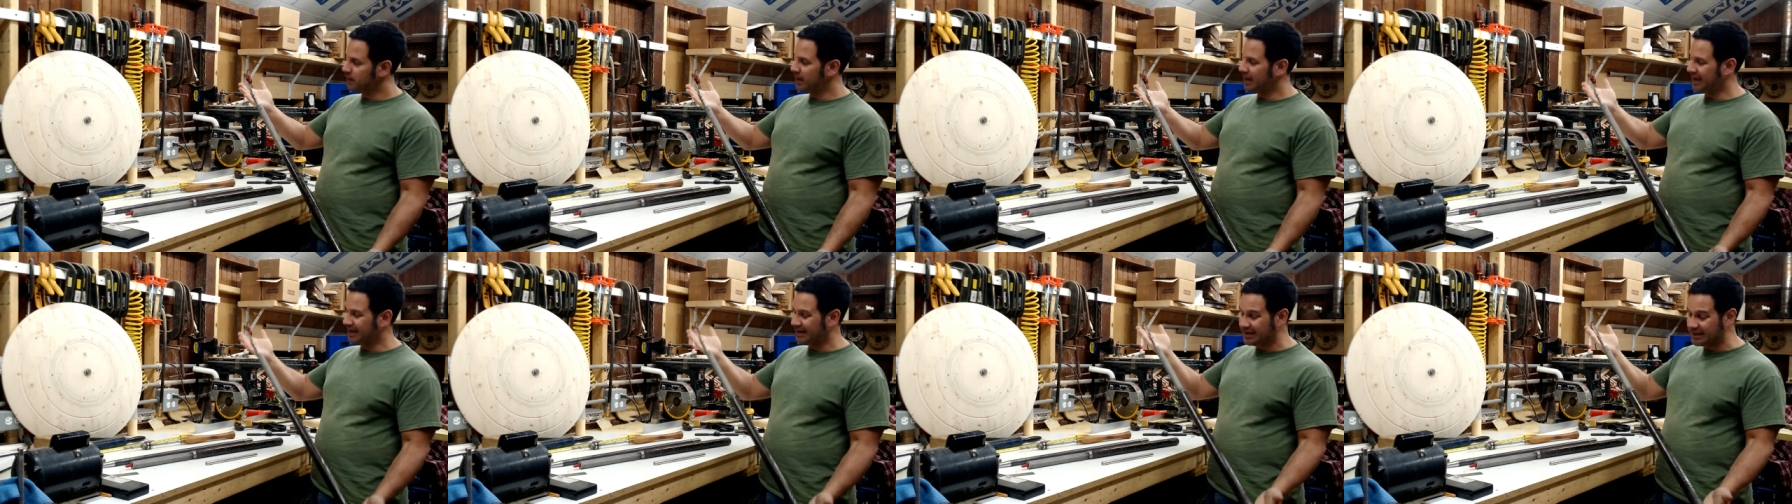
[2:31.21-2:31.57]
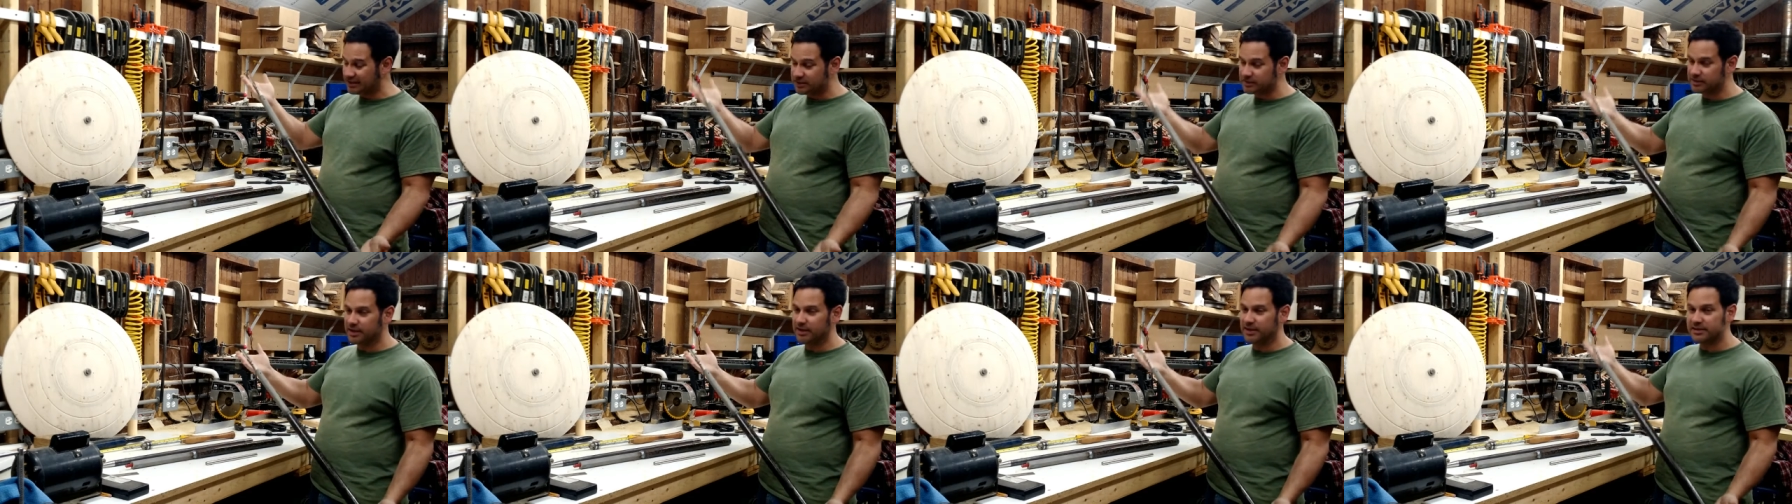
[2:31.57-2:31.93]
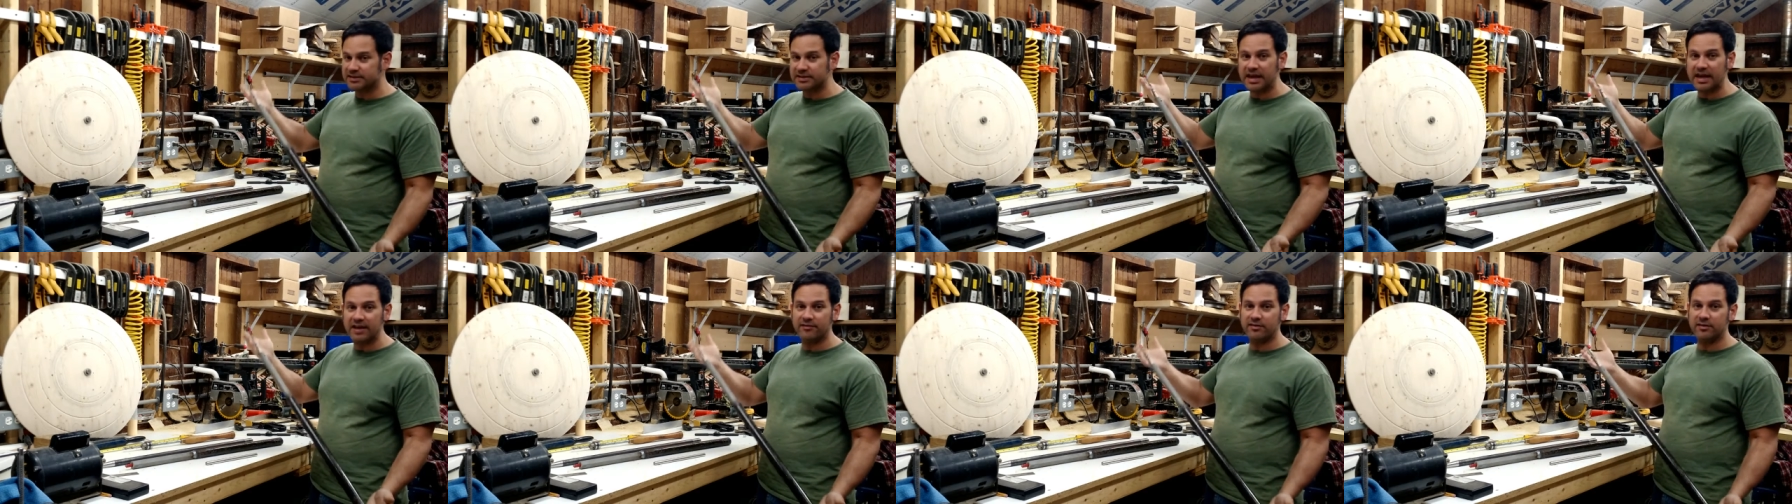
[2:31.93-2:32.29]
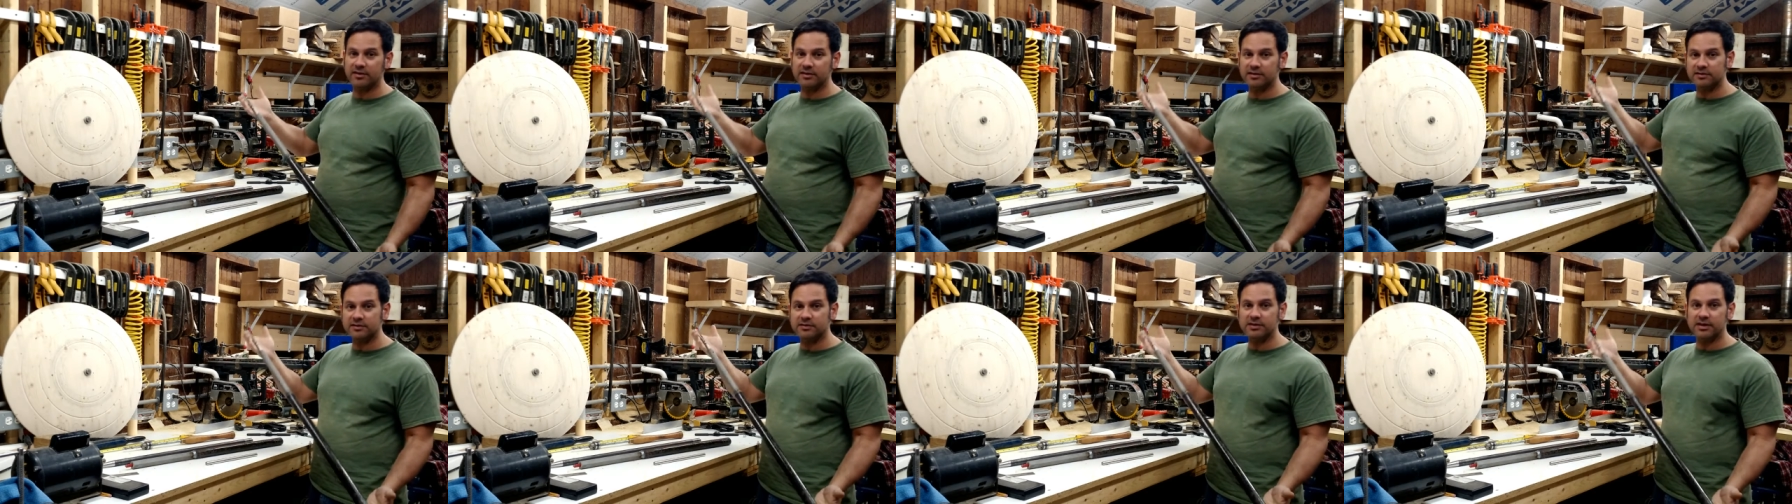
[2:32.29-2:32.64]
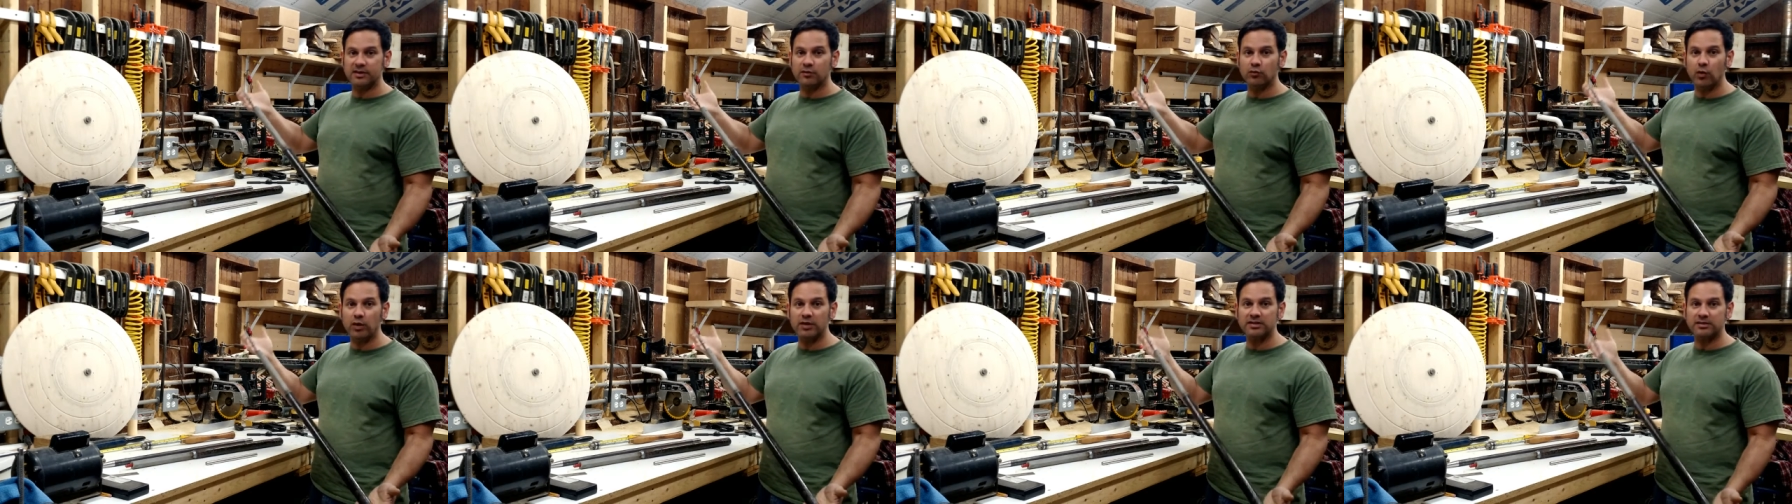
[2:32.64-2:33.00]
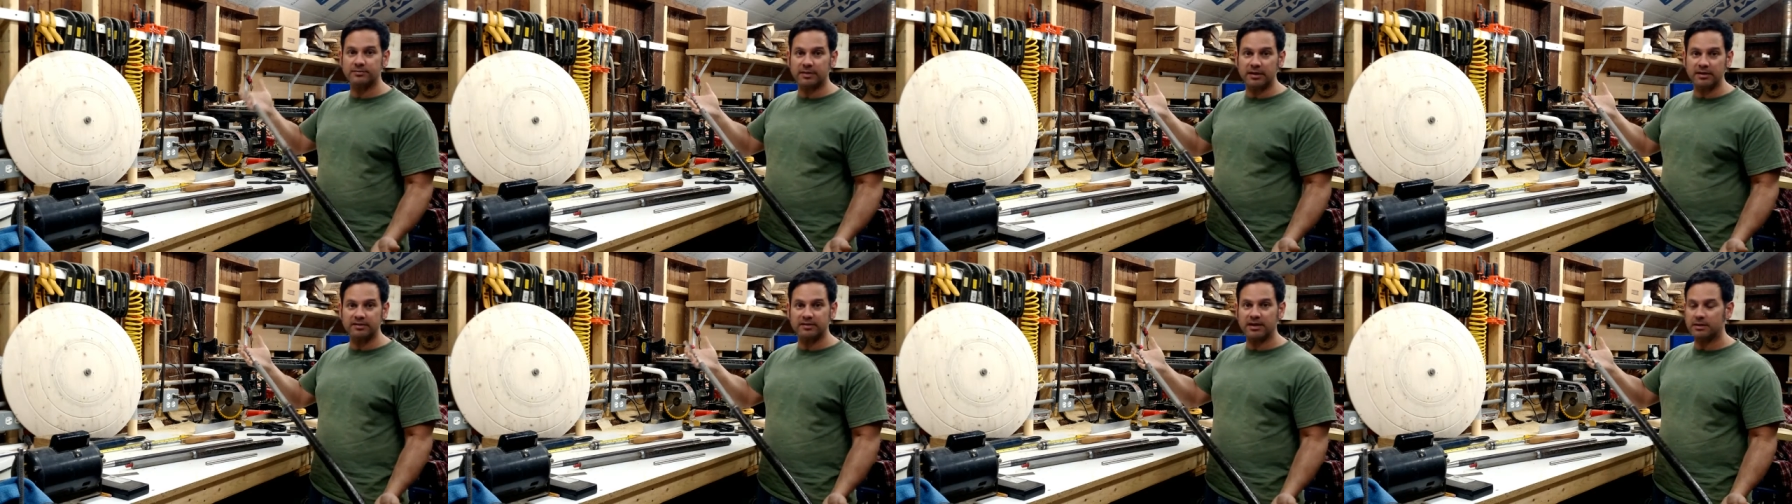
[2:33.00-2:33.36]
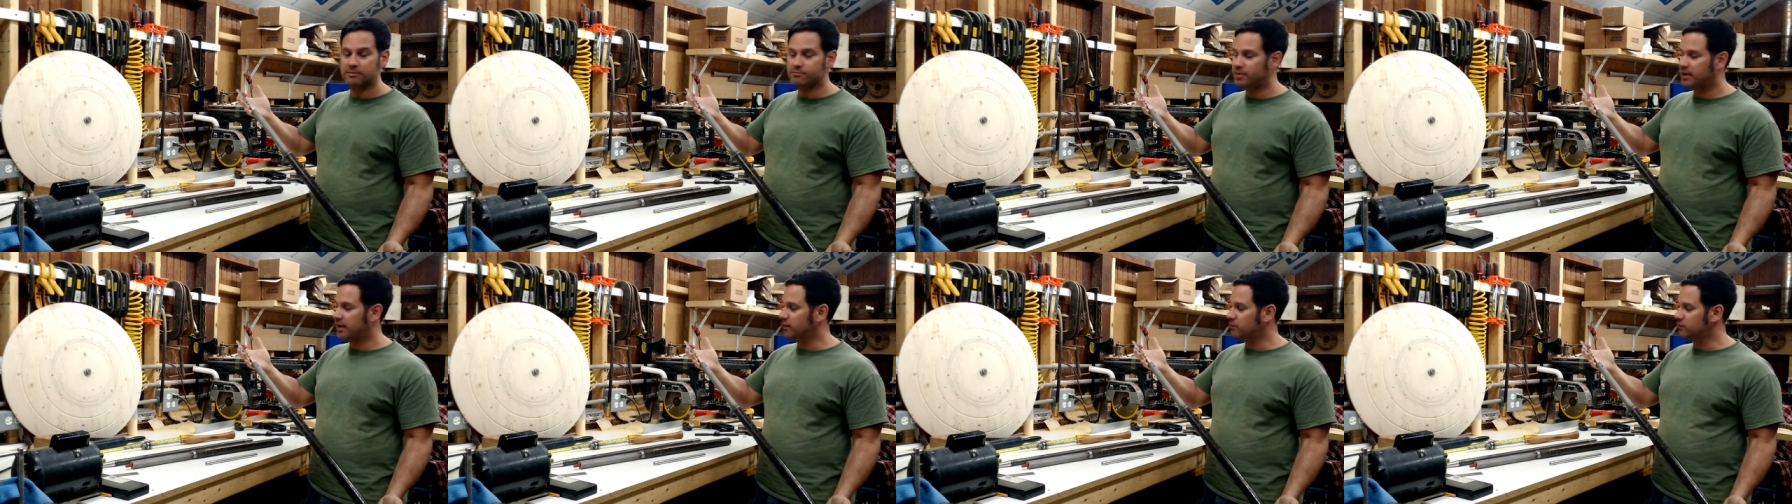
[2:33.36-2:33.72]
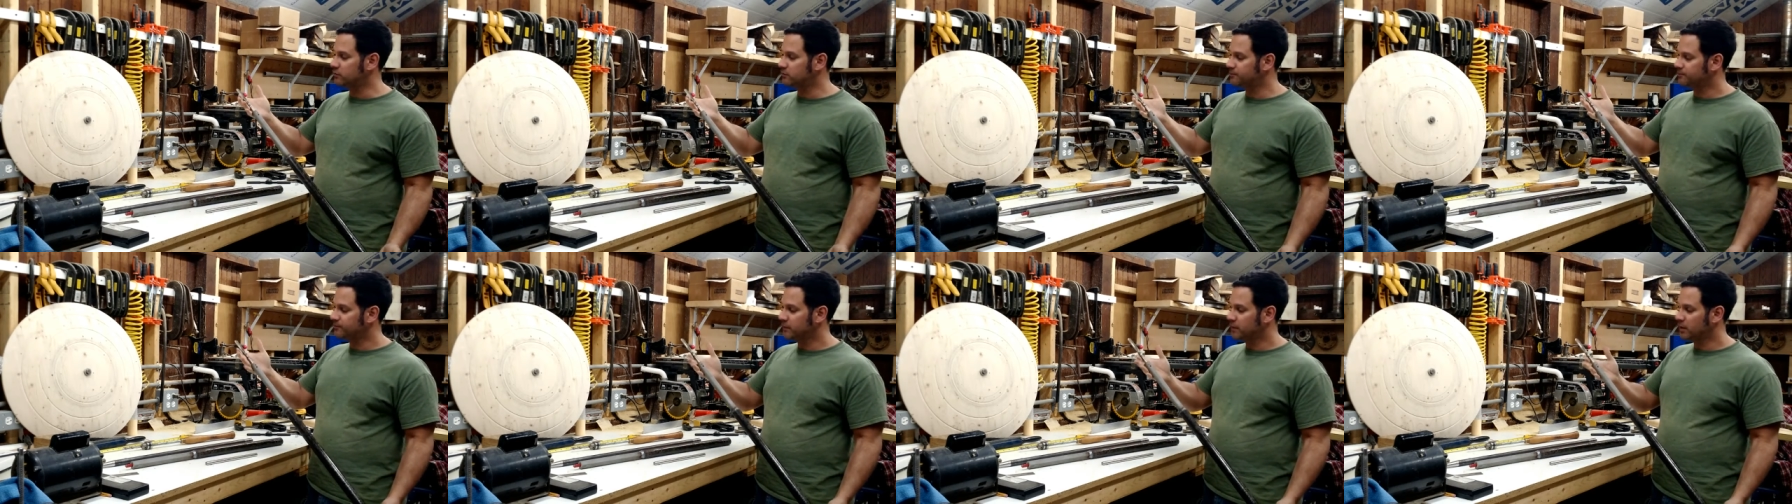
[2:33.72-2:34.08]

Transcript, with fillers: and it is heavy. This thing weighs about 10 pounds.